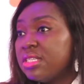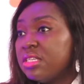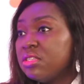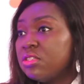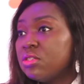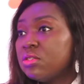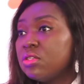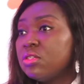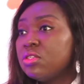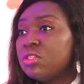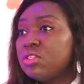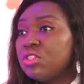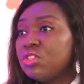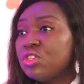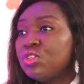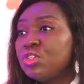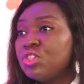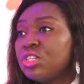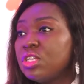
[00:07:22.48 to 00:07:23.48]

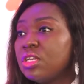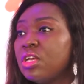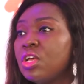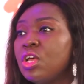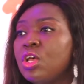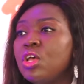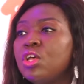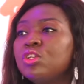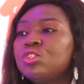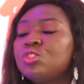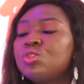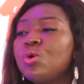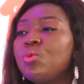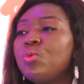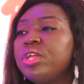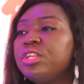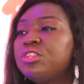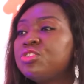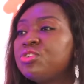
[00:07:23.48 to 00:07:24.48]
institution. All right. So
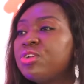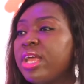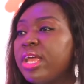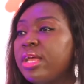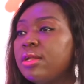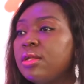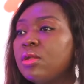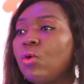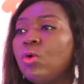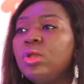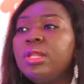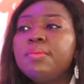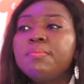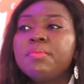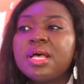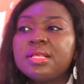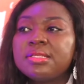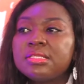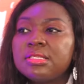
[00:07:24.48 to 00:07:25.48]
we train only
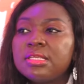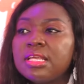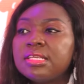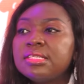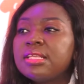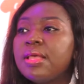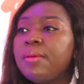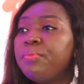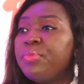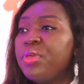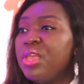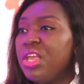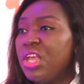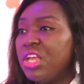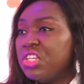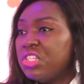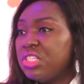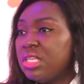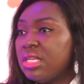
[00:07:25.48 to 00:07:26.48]
masters and
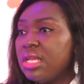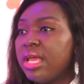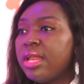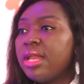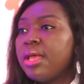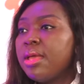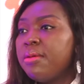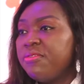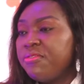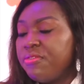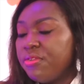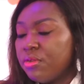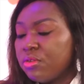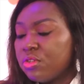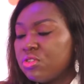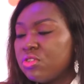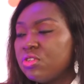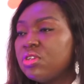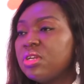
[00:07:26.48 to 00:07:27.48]
PhD and MPhil
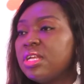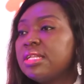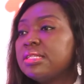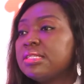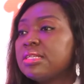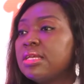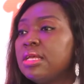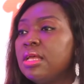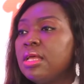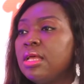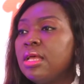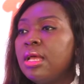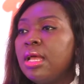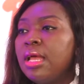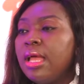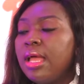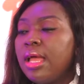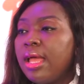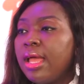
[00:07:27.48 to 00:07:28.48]
students.
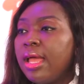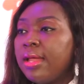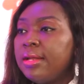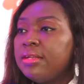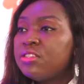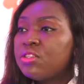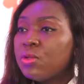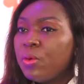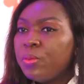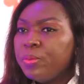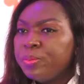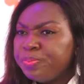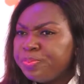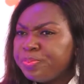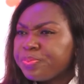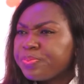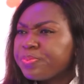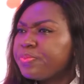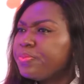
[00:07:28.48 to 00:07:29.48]
All right. And so
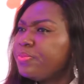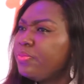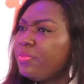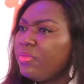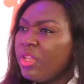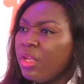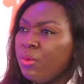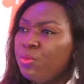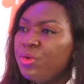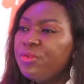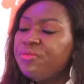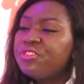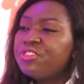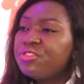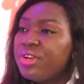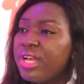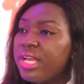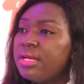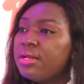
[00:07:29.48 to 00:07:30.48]
we've
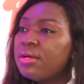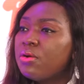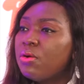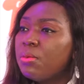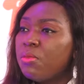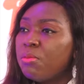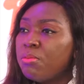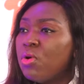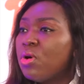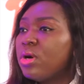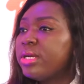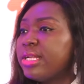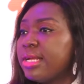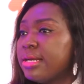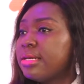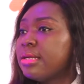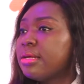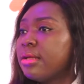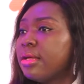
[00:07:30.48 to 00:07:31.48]
trained more
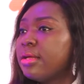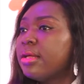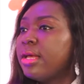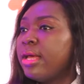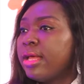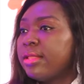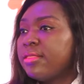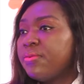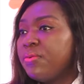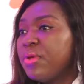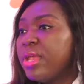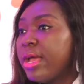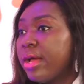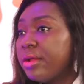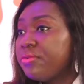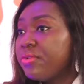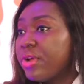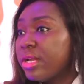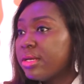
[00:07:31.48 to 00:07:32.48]
than
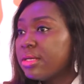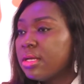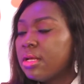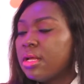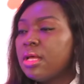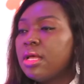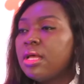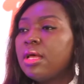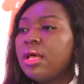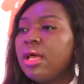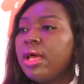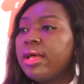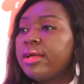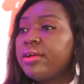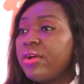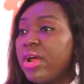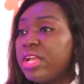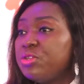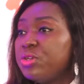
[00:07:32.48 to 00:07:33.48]
300
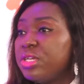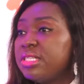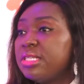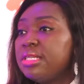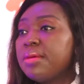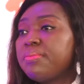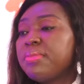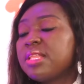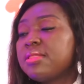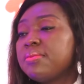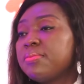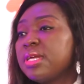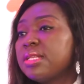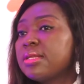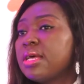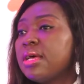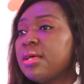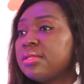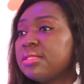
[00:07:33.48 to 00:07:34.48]
graduates in the
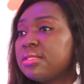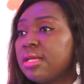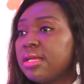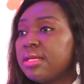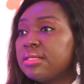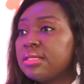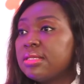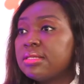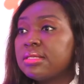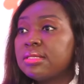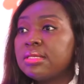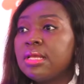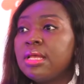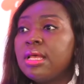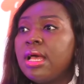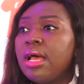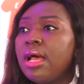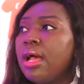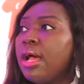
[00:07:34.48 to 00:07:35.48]
mathematical sciences
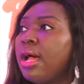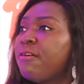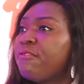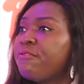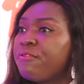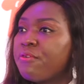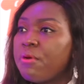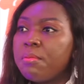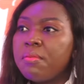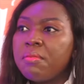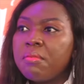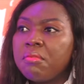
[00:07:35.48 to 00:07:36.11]
from